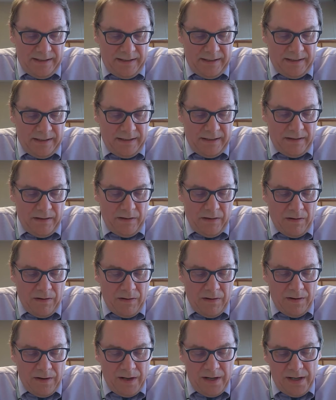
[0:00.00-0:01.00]

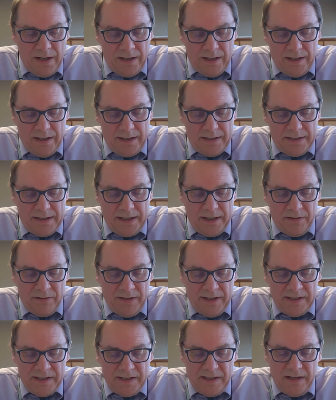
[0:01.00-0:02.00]
or a
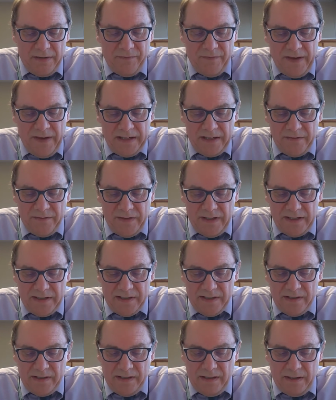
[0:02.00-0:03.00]
decrease in
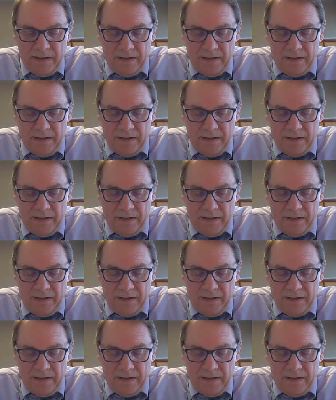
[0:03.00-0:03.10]
effectiveness